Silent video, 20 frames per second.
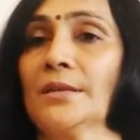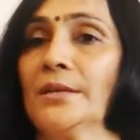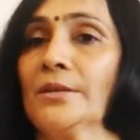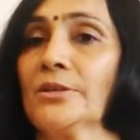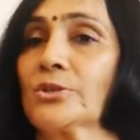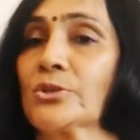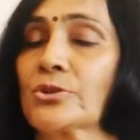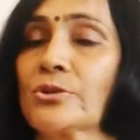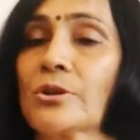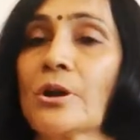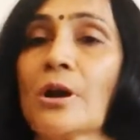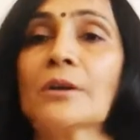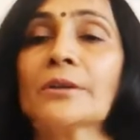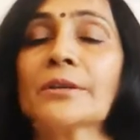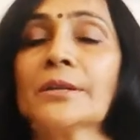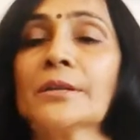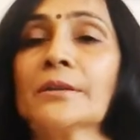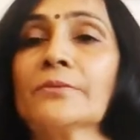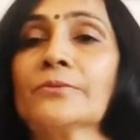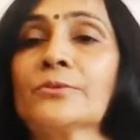strong
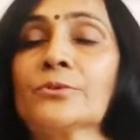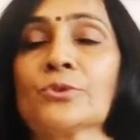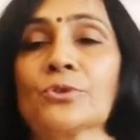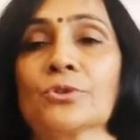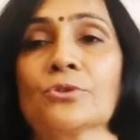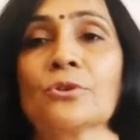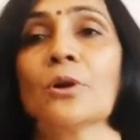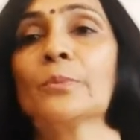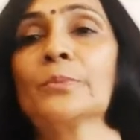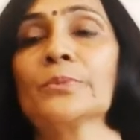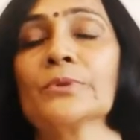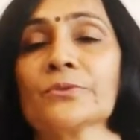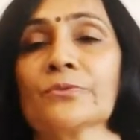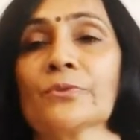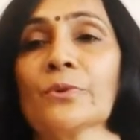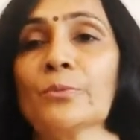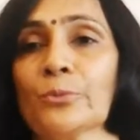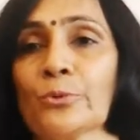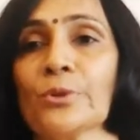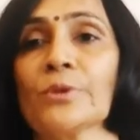enough to stop us
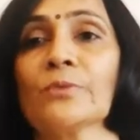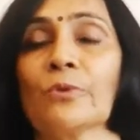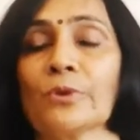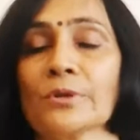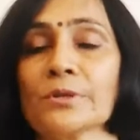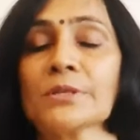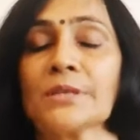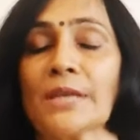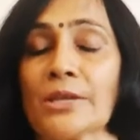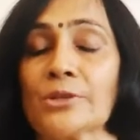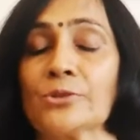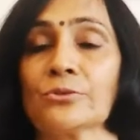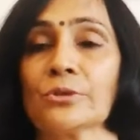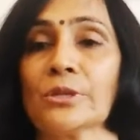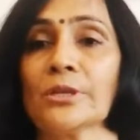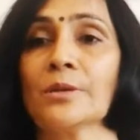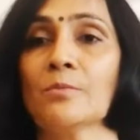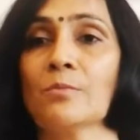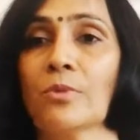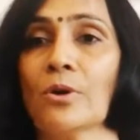from doing what is
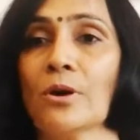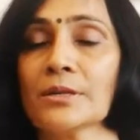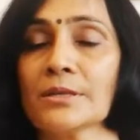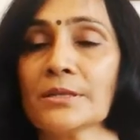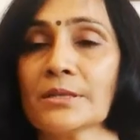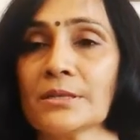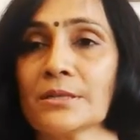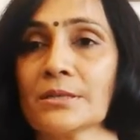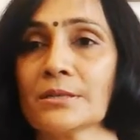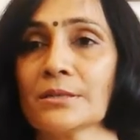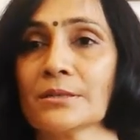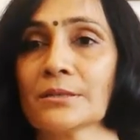actually important.